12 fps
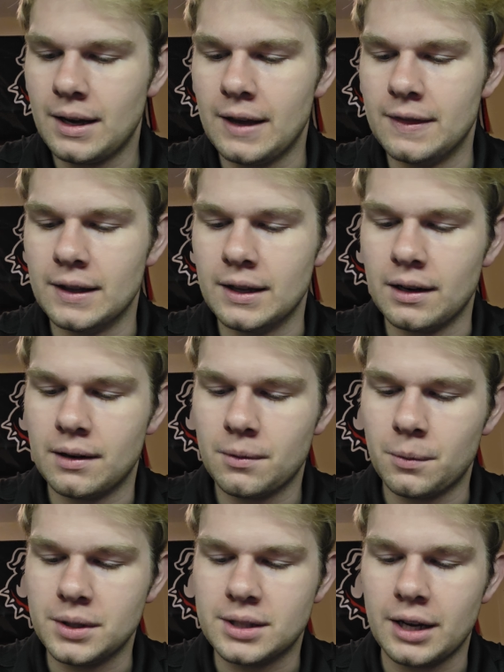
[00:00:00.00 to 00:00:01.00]
And then
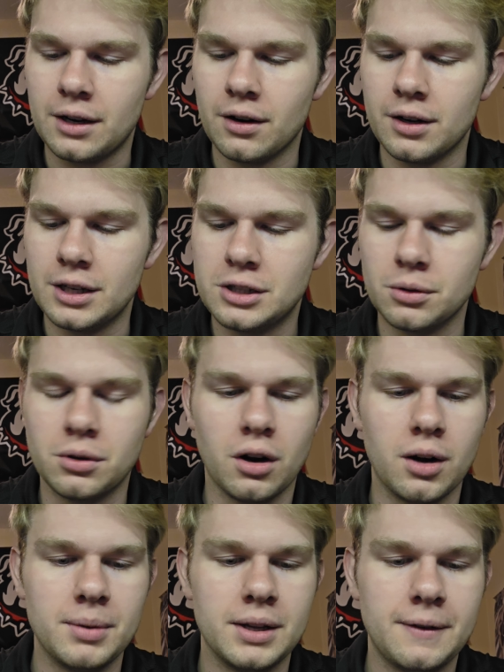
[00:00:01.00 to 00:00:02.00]
we take our initial
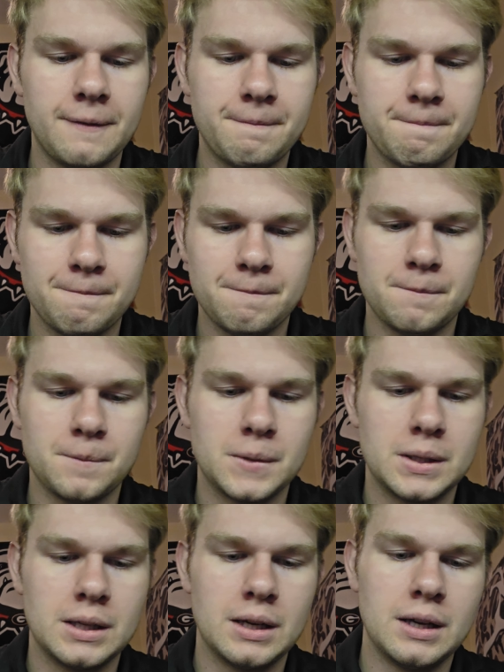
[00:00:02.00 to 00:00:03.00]
carbon
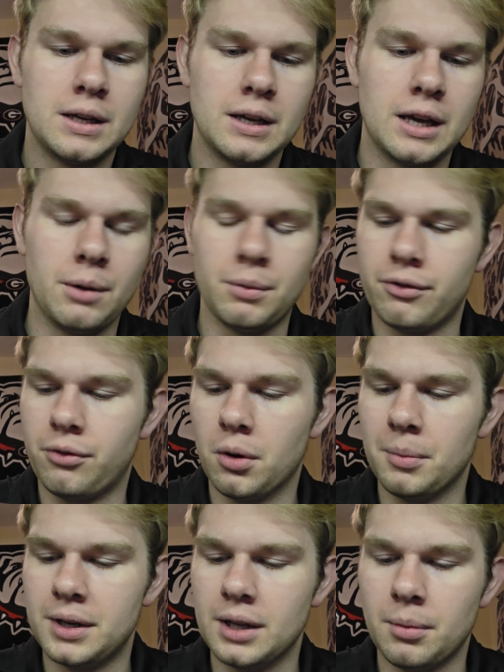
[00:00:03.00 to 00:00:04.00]
and we
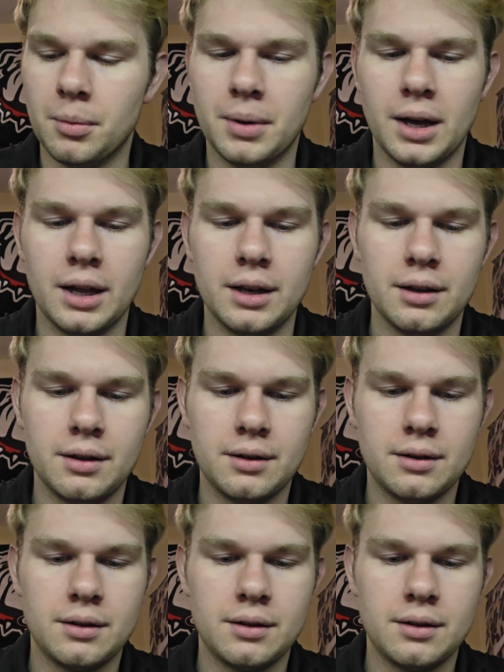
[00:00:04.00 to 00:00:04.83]
form a double bond